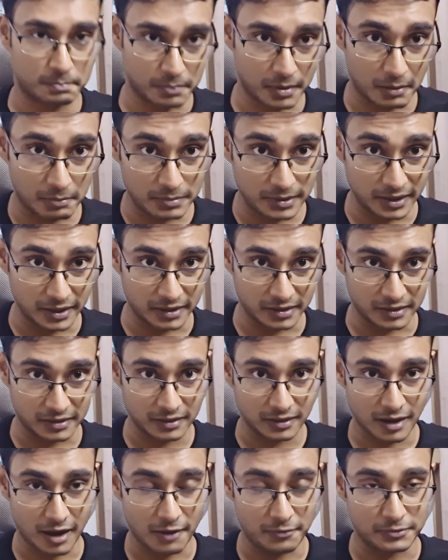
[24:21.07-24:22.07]
public
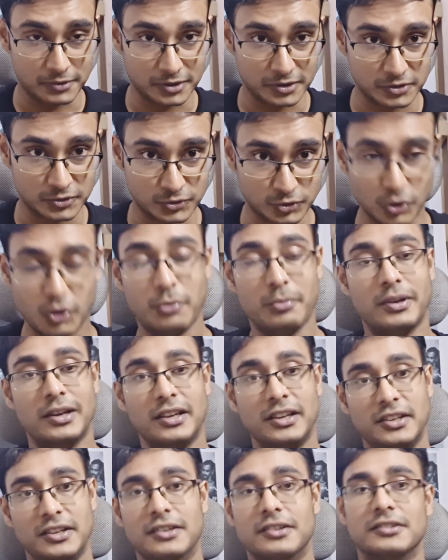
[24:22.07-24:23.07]
after so
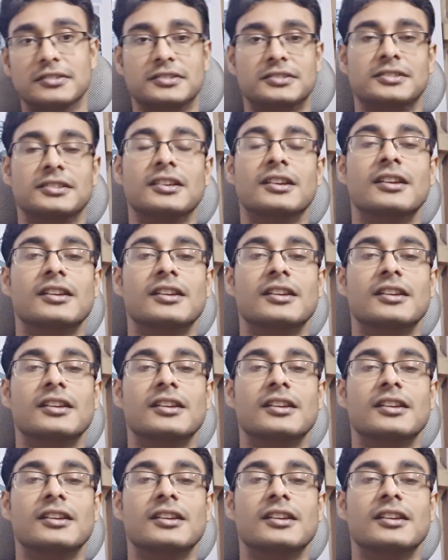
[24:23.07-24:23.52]
many years.